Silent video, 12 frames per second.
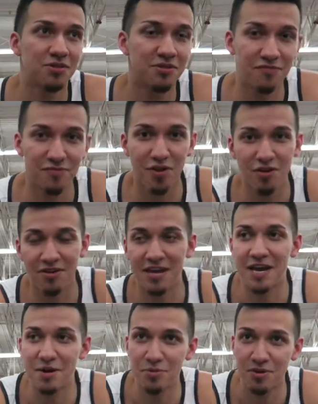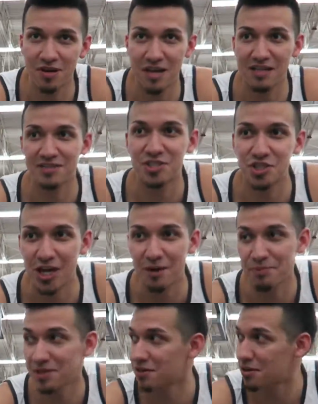the vlog camera on the
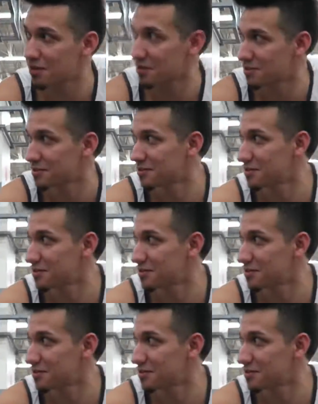shopping cart